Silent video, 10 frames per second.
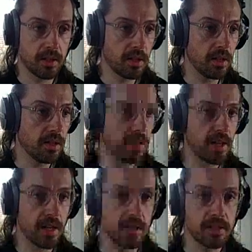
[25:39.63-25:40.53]
in this
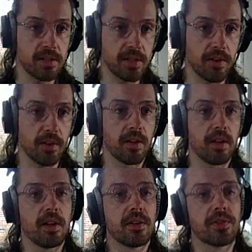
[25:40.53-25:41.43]
case 0.
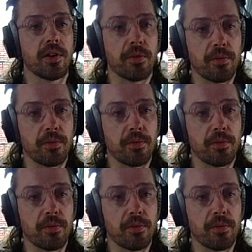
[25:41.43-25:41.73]
So